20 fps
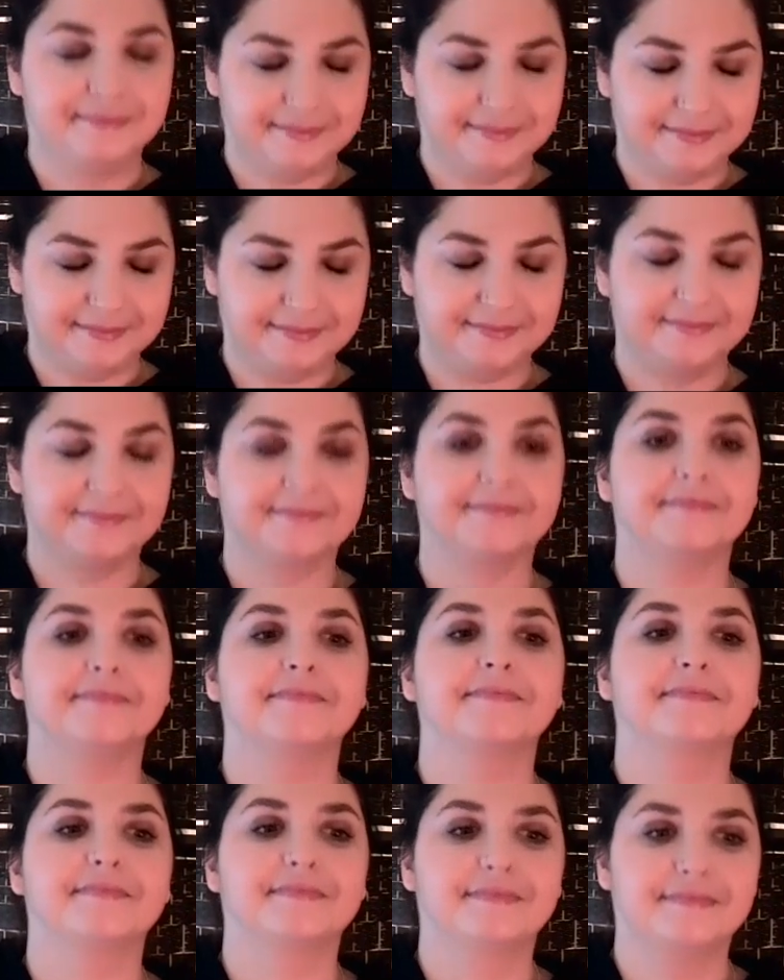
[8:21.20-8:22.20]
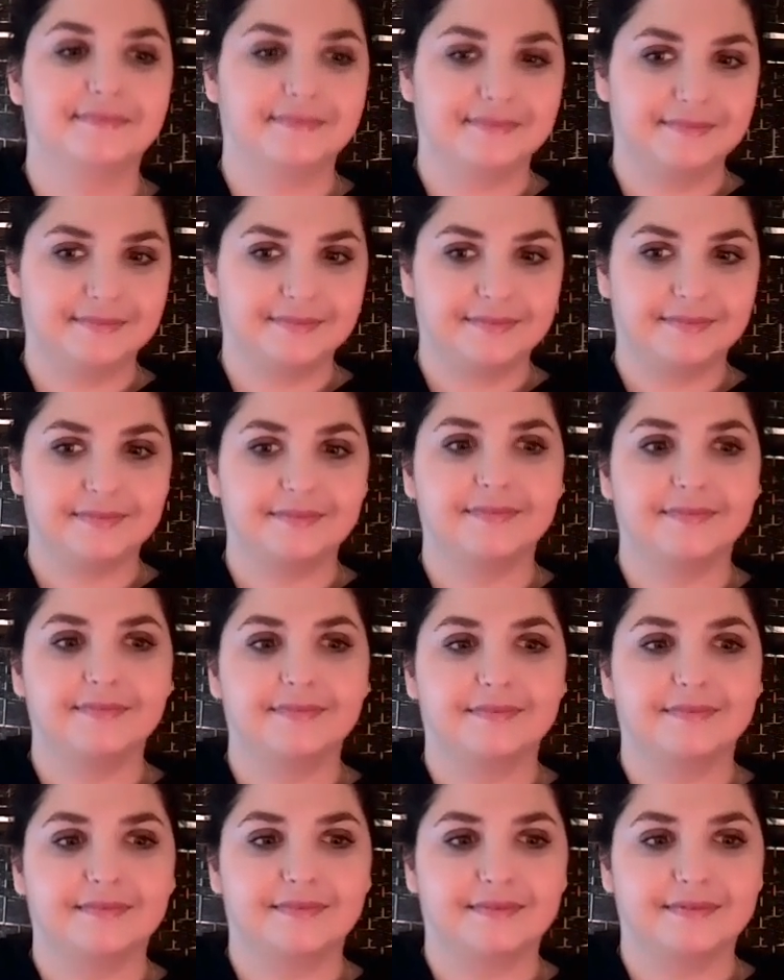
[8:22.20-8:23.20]

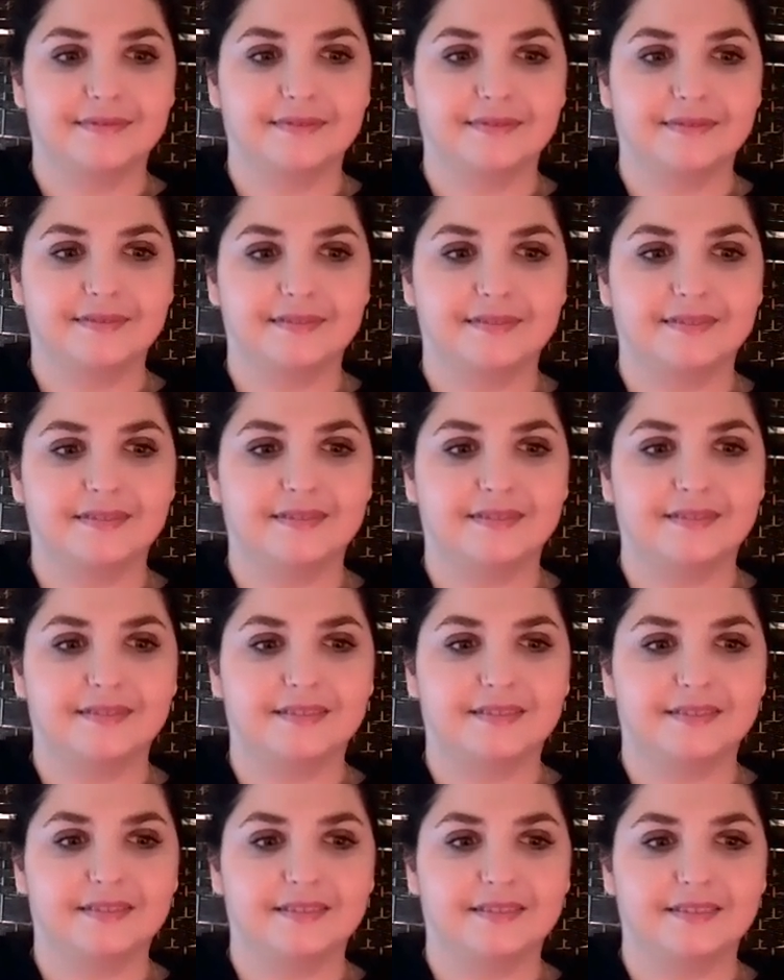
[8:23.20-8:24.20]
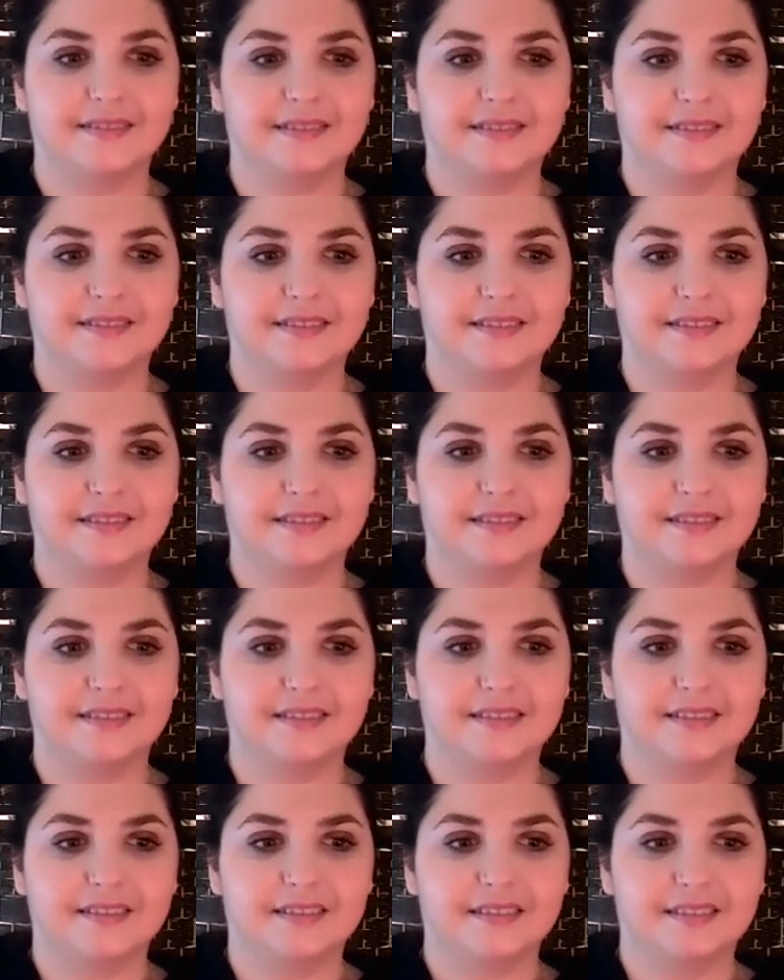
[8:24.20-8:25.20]

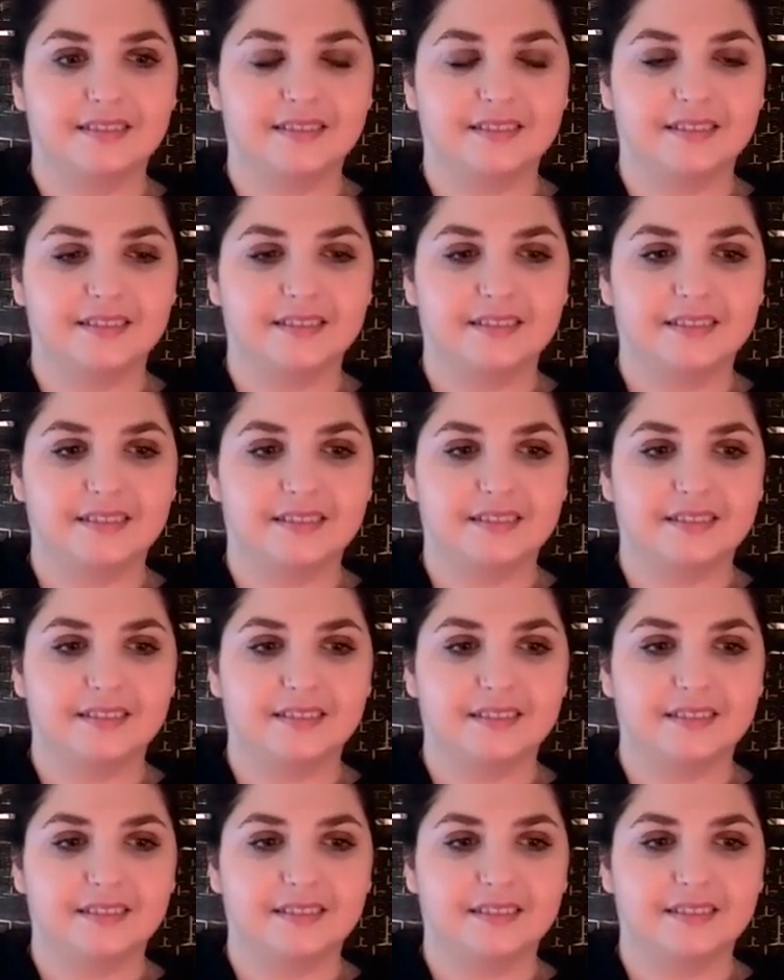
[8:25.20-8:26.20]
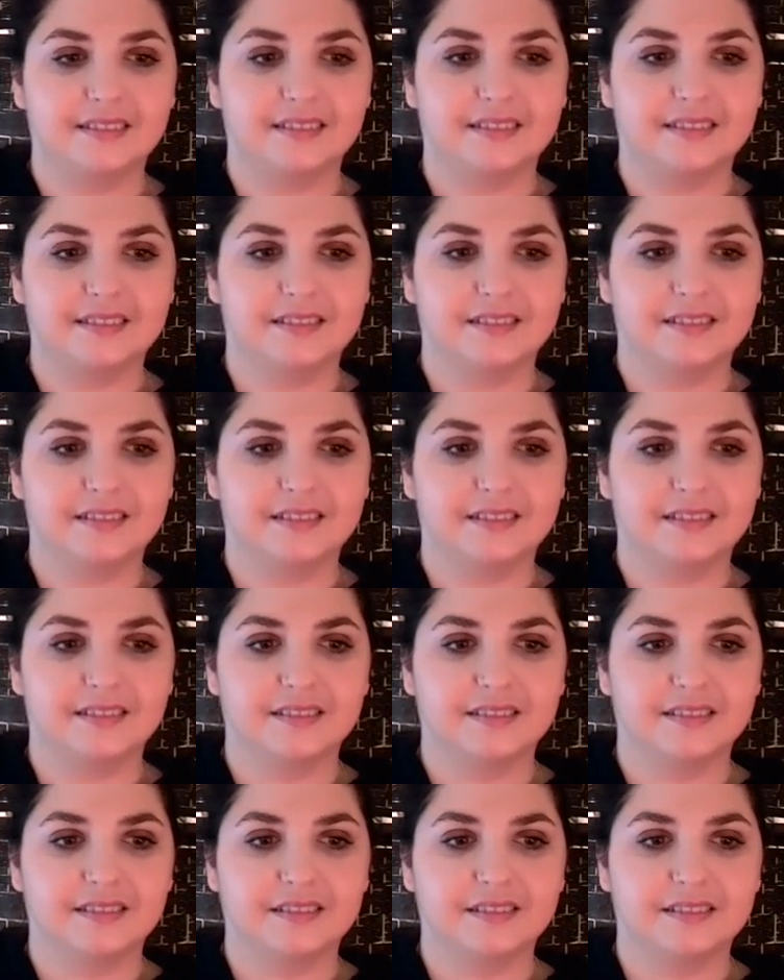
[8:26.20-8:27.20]

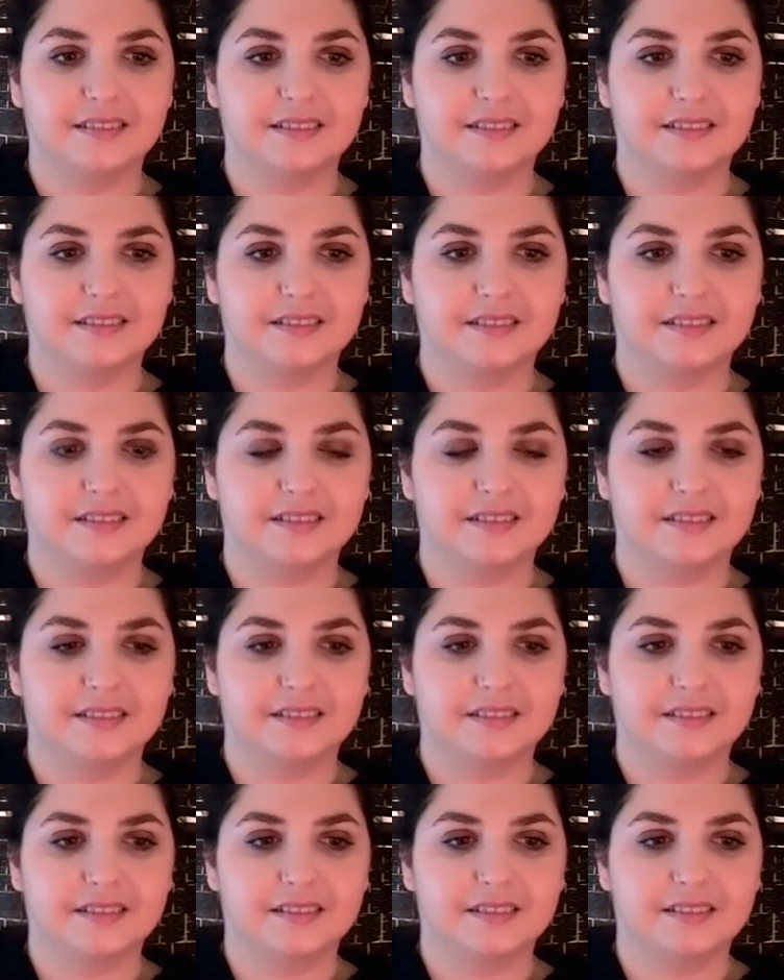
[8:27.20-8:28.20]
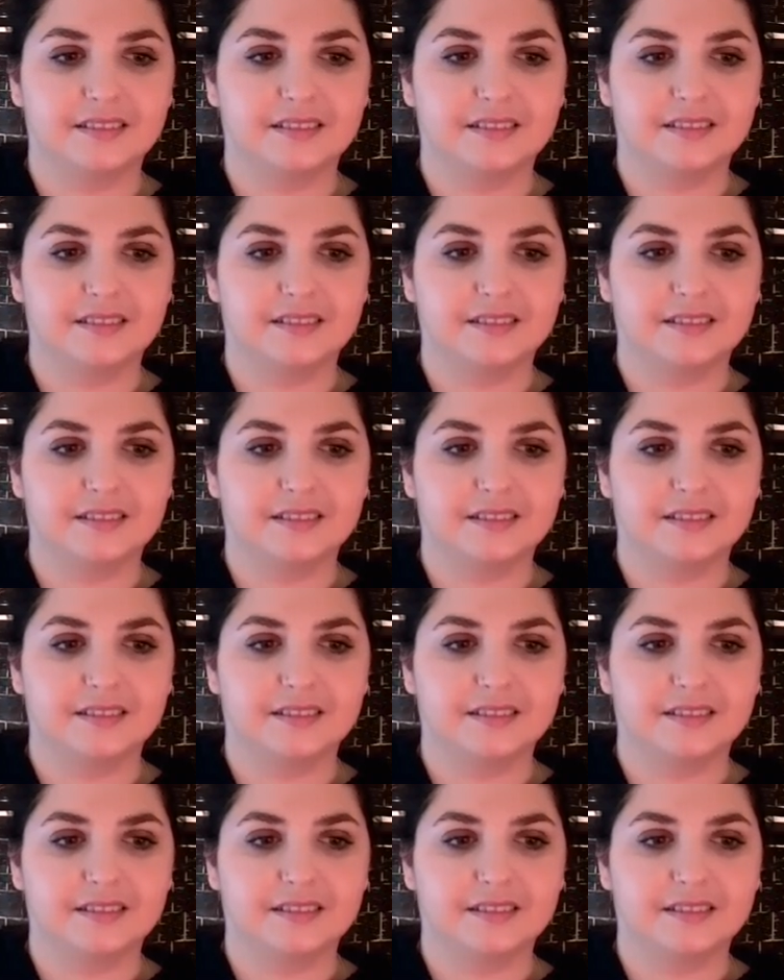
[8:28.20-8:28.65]
(silent)